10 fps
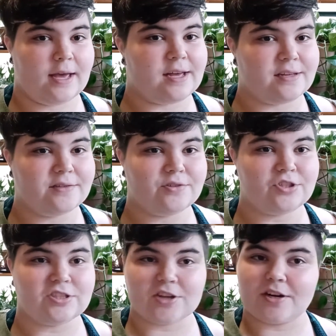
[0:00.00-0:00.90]
and
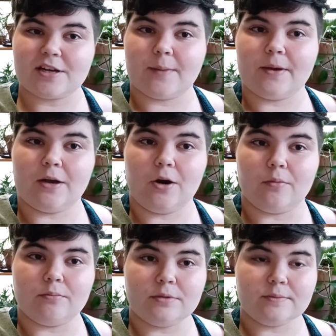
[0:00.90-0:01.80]
she started coming
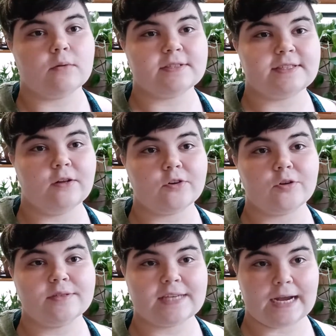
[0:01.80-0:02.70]
home. Now when Snail
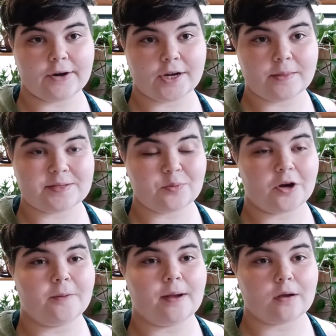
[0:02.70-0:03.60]
Girl was carrying this
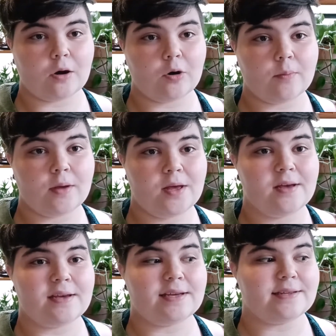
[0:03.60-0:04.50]
water back home,
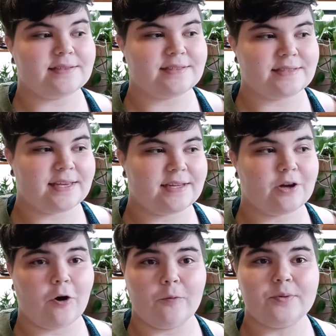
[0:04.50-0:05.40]
it
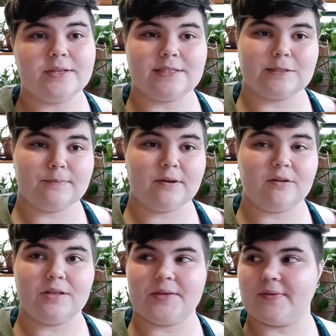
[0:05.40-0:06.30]
did open and
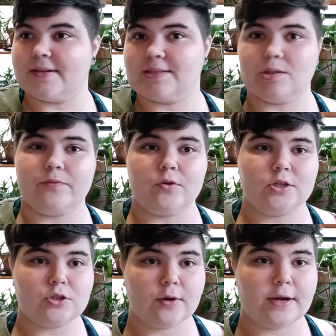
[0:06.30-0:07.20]
spill, leaving a
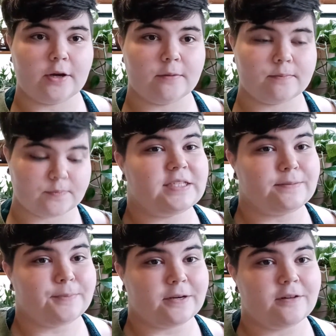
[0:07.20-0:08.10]
silvery trail. This
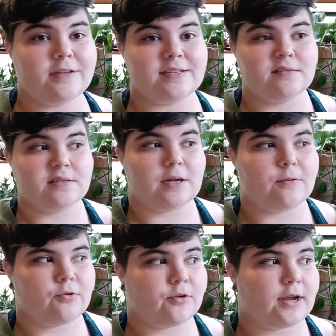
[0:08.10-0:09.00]
spill ended
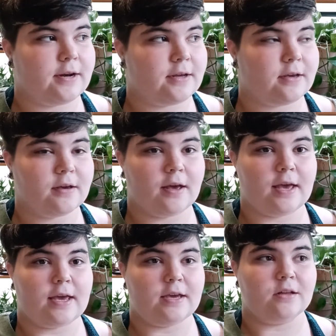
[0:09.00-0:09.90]
up creating
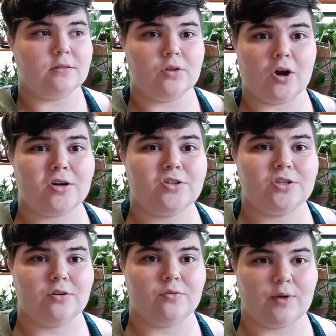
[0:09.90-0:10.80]
a
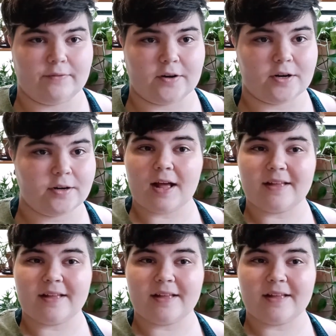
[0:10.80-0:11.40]
large river,